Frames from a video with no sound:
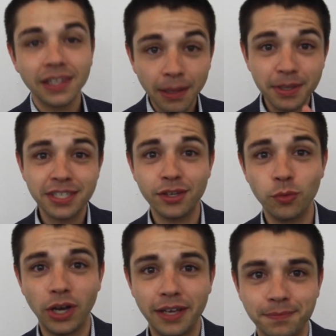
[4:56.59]
Let me tell you
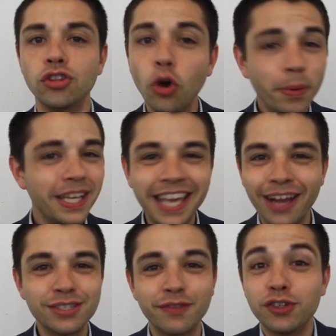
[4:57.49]
why. Nobody
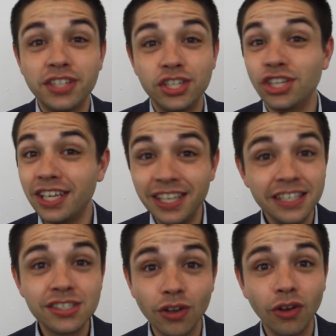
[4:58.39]
cares if you're teaching
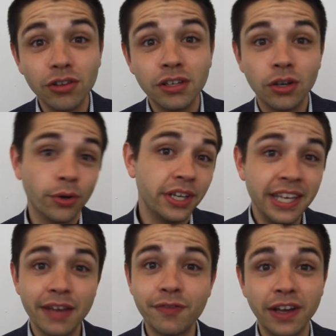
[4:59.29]
ESOL or
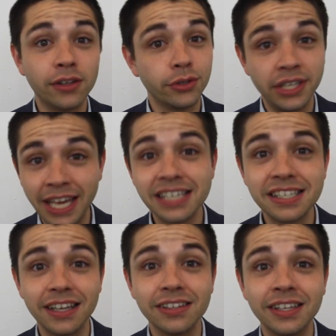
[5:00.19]
EFL or
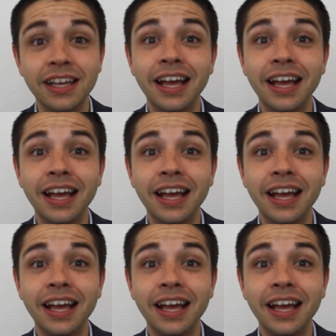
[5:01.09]
ESL